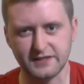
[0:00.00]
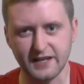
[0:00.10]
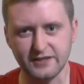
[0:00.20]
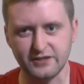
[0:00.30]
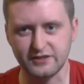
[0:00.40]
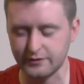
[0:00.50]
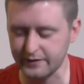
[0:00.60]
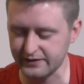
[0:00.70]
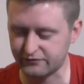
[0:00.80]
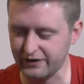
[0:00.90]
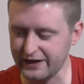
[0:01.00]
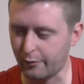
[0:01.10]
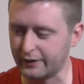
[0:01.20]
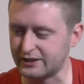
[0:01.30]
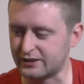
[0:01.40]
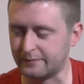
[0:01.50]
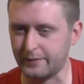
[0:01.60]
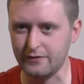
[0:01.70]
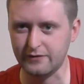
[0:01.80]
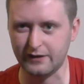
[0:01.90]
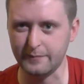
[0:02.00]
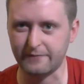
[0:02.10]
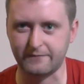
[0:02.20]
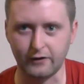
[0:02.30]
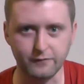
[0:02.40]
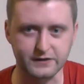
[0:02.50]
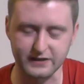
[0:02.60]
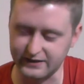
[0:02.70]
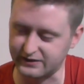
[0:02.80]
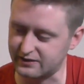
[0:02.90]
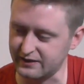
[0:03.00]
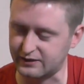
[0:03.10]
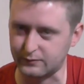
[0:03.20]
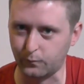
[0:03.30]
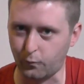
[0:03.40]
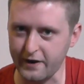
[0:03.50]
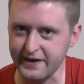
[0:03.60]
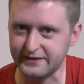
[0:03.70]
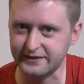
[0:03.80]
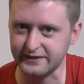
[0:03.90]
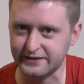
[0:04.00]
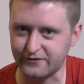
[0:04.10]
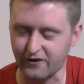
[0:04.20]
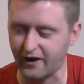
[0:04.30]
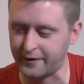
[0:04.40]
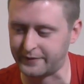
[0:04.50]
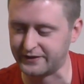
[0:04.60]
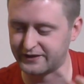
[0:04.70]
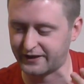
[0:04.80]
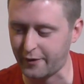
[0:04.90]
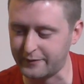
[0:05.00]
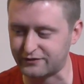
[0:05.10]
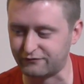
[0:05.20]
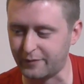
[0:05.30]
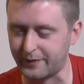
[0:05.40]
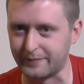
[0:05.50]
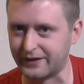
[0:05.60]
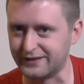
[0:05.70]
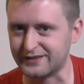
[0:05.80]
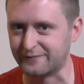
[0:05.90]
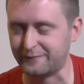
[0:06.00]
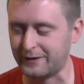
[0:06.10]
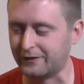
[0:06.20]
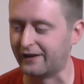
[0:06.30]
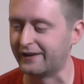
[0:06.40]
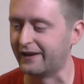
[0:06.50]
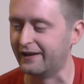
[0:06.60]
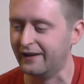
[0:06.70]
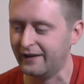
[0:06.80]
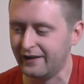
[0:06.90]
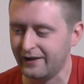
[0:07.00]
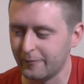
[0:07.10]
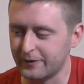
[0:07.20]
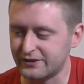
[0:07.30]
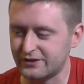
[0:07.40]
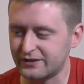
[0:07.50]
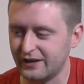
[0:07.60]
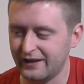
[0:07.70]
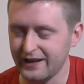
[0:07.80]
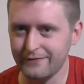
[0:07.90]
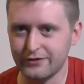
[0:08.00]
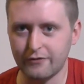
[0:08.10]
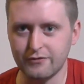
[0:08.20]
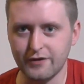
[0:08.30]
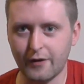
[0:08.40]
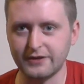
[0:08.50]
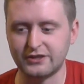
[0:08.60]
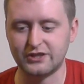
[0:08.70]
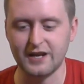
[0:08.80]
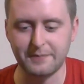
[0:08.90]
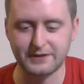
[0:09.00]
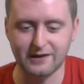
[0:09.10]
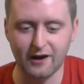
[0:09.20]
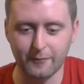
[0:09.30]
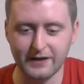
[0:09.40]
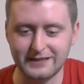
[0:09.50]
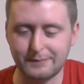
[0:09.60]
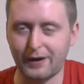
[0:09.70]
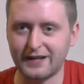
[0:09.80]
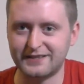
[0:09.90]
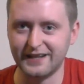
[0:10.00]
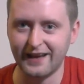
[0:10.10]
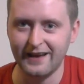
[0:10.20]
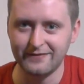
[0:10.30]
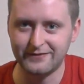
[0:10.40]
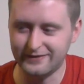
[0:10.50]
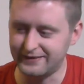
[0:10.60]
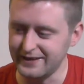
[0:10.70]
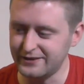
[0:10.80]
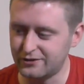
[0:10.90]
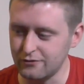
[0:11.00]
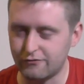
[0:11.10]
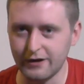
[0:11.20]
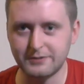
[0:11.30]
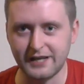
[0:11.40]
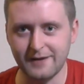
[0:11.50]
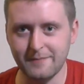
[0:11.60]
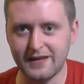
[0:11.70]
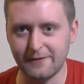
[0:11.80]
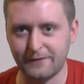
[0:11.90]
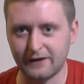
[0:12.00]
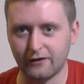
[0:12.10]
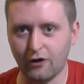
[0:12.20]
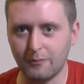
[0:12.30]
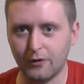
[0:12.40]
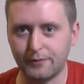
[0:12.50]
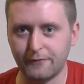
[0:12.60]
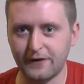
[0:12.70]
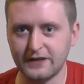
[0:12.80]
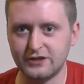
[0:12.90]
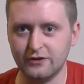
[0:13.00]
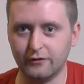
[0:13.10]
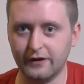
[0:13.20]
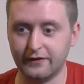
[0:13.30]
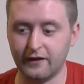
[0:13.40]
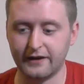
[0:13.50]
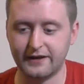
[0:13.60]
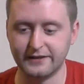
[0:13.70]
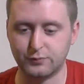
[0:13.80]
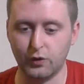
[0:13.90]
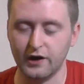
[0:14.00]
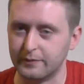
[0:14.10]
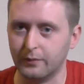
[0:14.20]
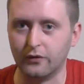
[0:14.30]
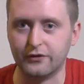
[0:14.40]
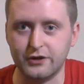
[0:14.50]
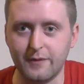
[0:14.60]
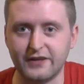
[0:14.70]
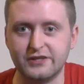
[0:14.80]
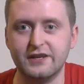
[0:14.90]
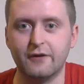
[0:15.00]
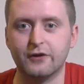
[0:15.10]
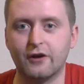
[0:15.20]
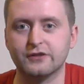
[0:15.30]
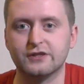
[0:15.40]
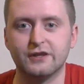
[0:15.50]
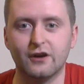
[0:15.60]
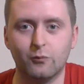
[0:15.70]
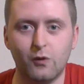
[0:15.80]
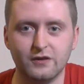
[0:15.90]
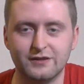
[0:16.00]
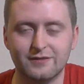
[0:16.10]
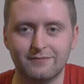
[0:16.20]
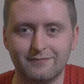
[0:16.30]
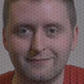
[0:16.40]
texture to it. It's really quite smooth, a little bit velvety. It's, it's weird to describe because I know it's rubber but it doesn't feel like it. Which, even though you know it's cheap, it's lightweight, it's plastic, these two grips here make it feel a lot more professional and like it's worth more than you actually know the cost of the gun was.